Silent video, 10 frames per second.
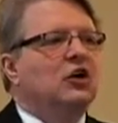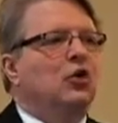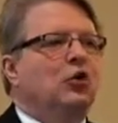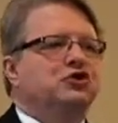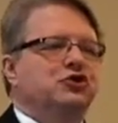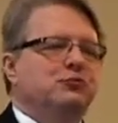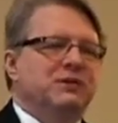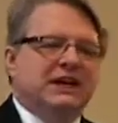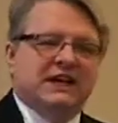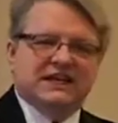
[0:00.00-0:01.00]
or to
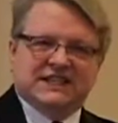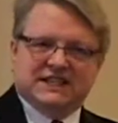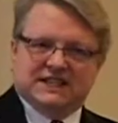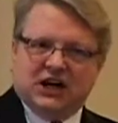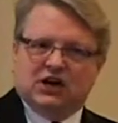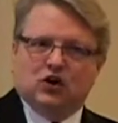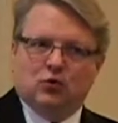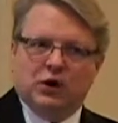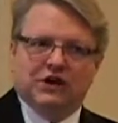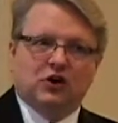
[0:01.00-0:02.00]
be stuck
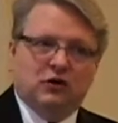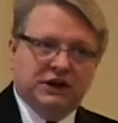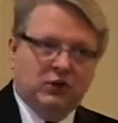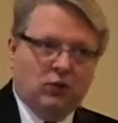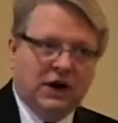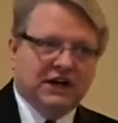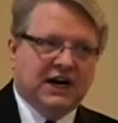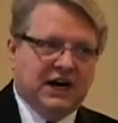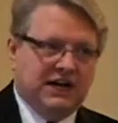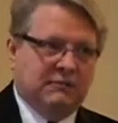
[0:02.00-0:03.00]
with only one
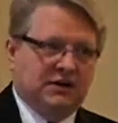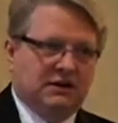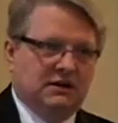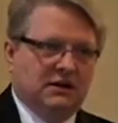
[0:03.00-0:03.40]
document,